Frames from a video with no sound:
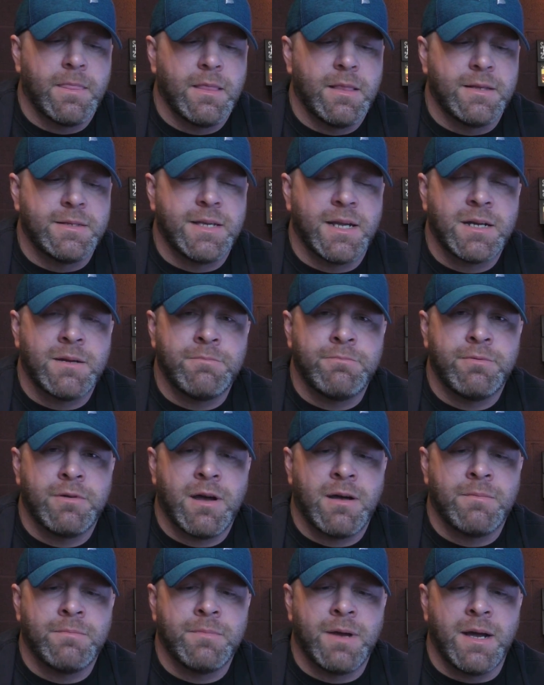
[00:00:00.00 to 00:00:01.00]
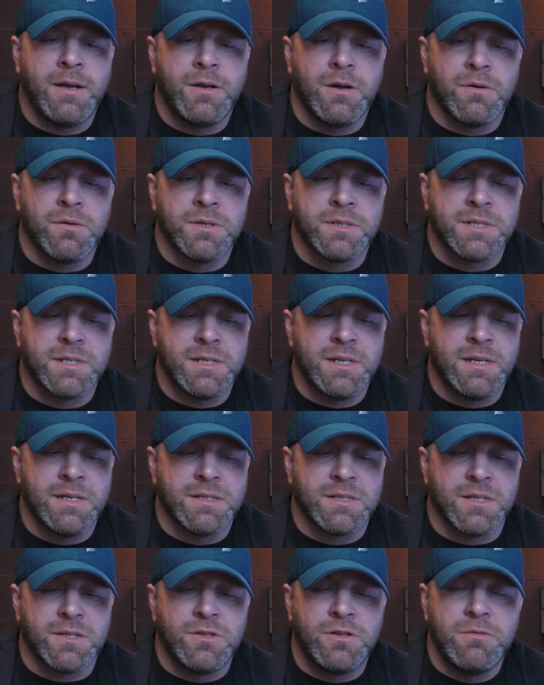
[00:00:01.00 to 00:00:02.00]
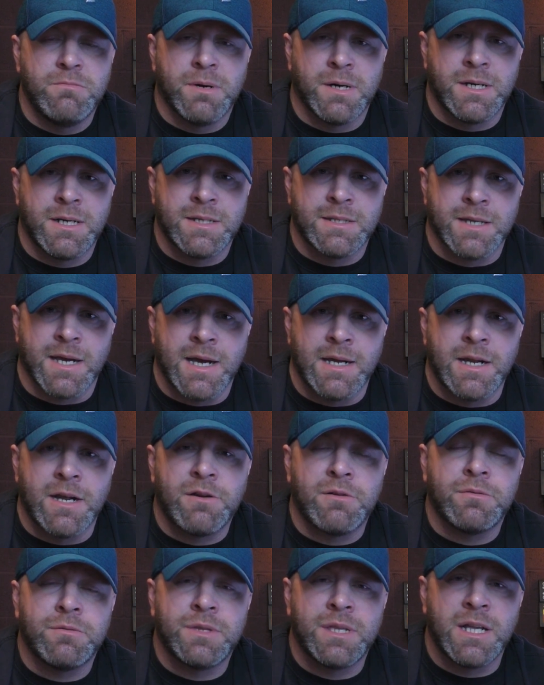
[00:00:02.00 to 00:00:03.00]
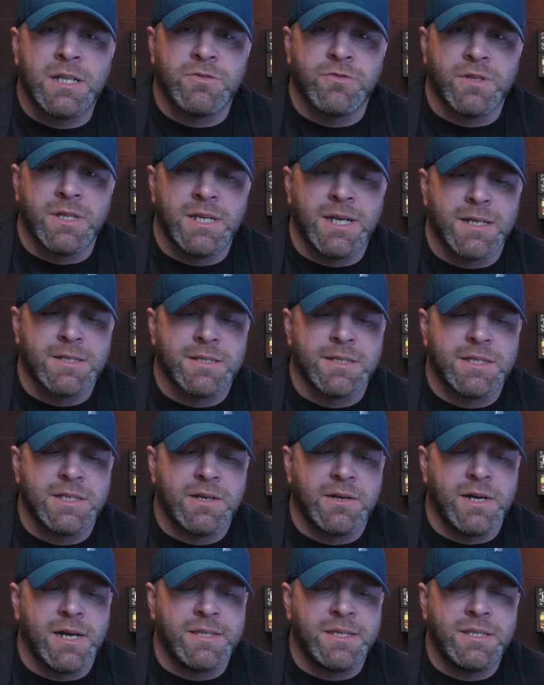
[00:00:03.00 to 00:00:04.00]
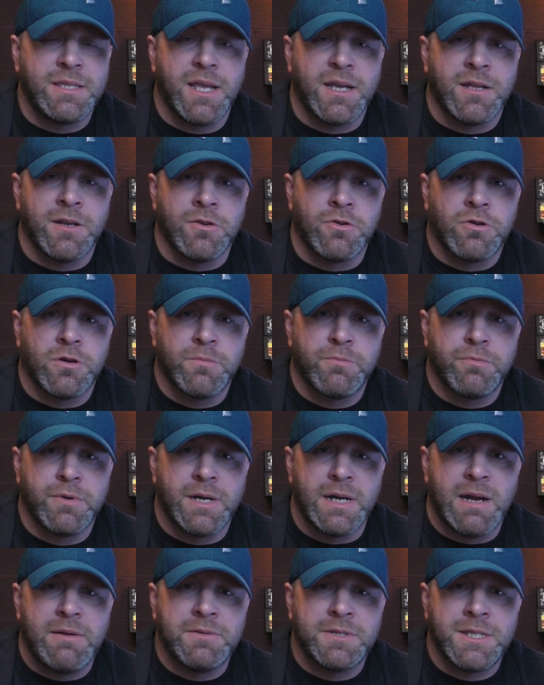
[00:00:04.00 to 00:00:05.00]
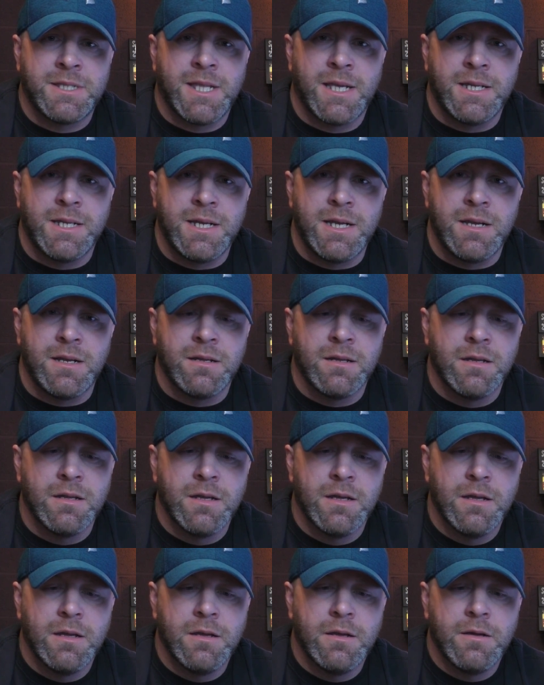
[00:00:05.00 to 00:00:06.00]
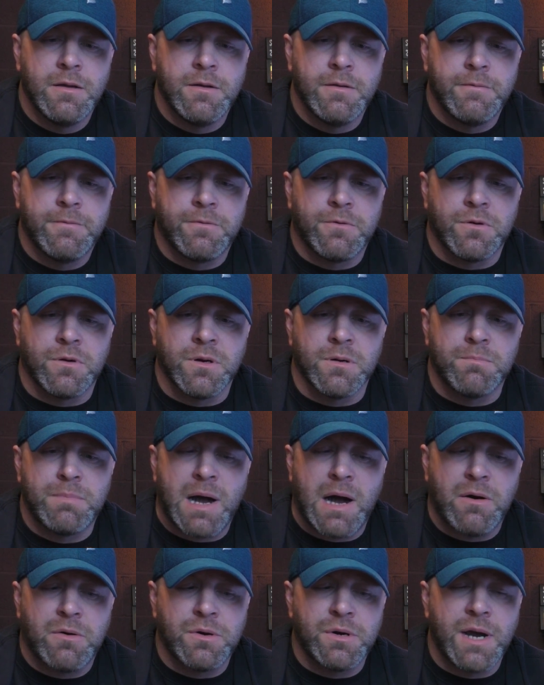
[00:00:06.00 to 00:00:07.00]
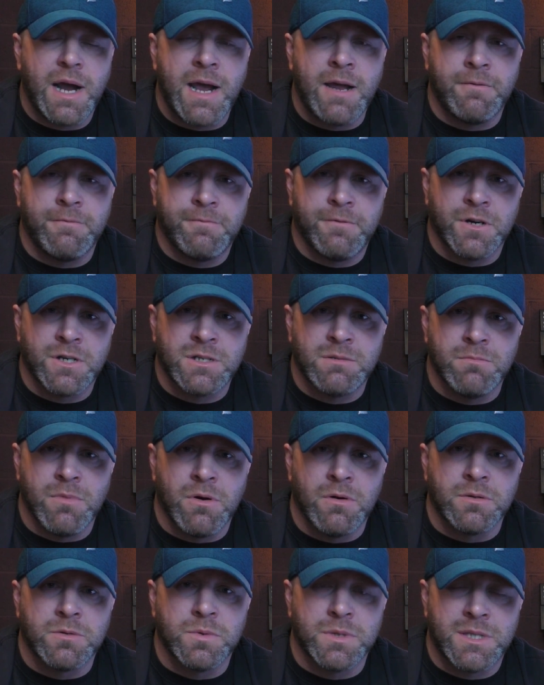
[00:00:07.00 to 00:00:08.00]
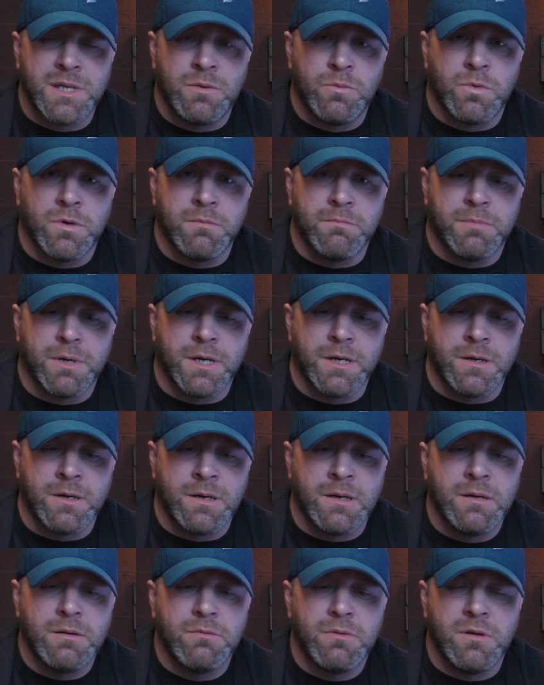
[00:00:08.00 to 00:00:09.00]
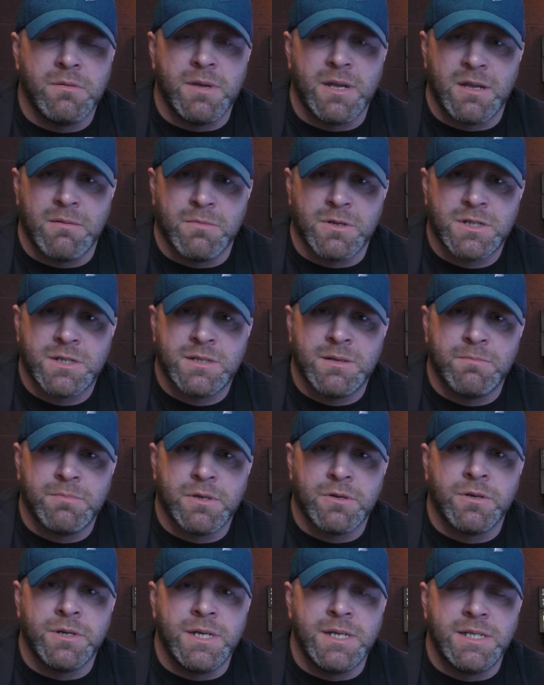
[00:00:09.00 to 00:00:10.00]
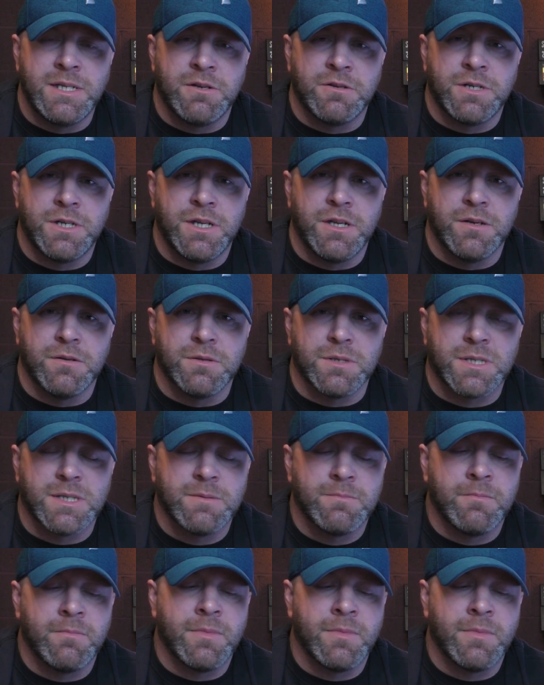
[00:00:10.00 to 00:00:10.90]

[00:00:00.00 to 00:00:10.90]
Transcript: The second problem I noticed is the 2-button design. I don't think it's really necessary. I think they can incorporate everything they need for power and function modes within one button. It'll make it much simpler and easier to use.